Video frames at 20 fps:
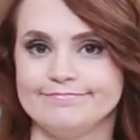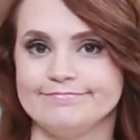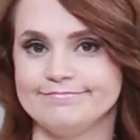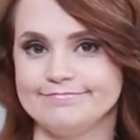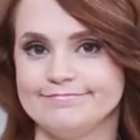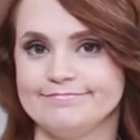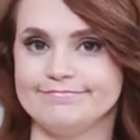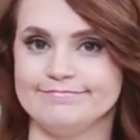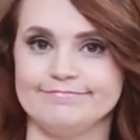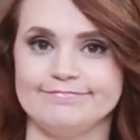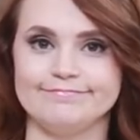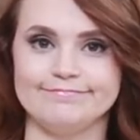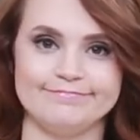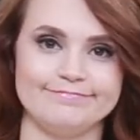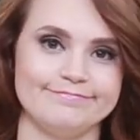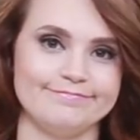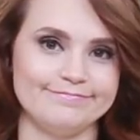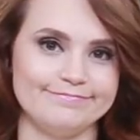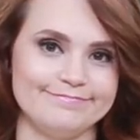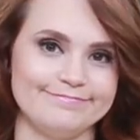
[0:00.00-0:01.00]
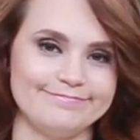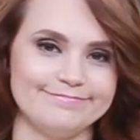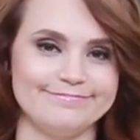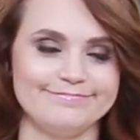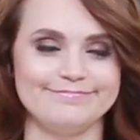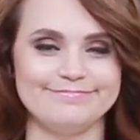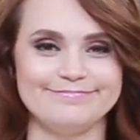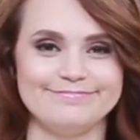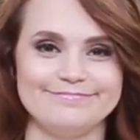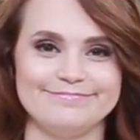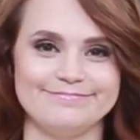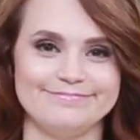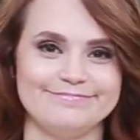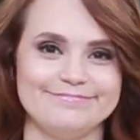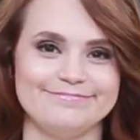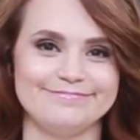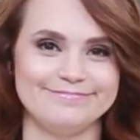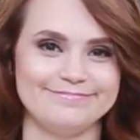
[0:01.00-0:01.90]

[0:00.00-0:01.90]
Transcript: (no one is talking)